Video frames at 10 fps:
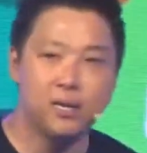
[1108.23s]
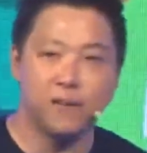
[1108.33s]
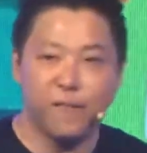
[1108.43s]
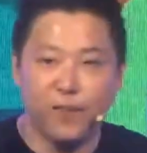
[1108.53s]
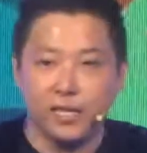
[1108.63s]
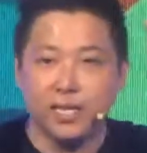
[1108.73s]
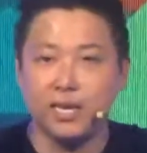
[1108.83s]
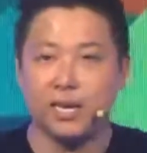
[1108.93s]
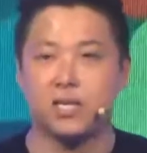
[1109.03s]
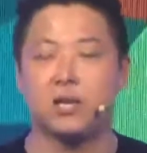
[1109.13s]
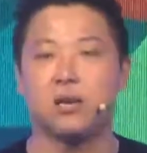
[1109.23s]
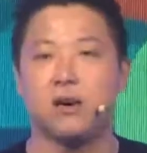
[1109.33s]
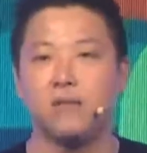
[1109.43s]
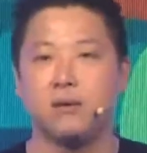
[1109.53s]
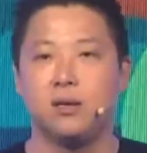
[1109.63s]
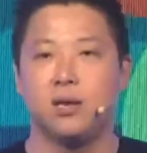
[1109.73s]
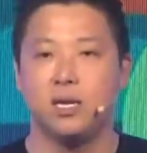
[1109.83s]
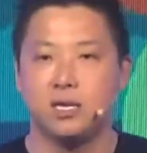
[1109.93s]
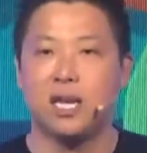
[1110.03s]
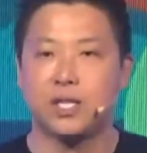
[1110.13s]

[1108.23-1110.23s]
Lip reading: The first thing they thought of is